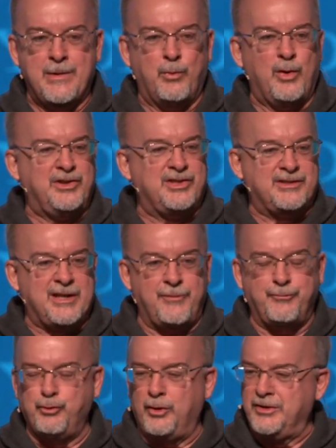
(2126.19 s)
when
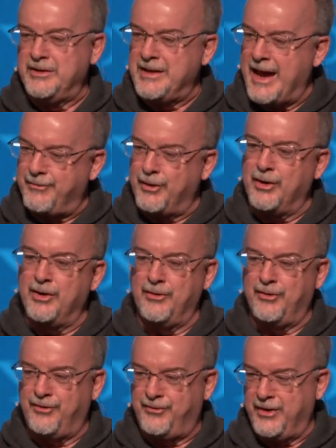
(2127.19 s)
stuff will never
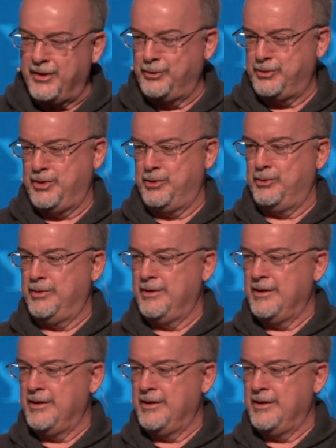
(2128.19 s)
fill you.